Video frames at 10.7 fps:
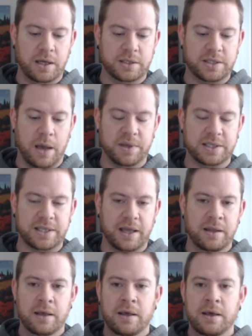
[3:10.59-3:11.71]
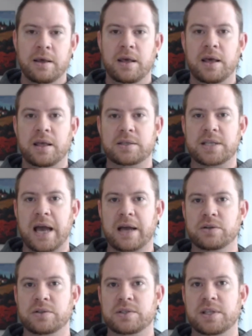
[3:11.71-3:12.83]
topic, is that it
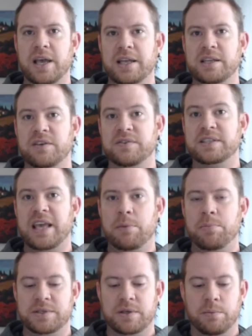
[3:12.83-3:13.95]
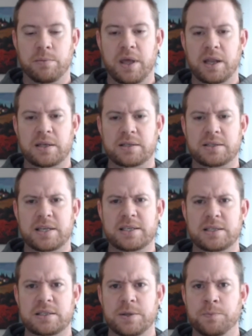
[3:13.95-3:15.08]
tackles the idea of escapism, and it
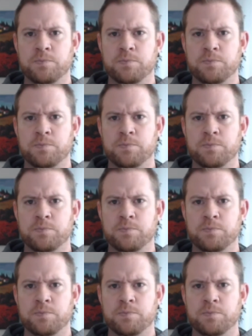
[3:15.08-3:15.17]
doesn't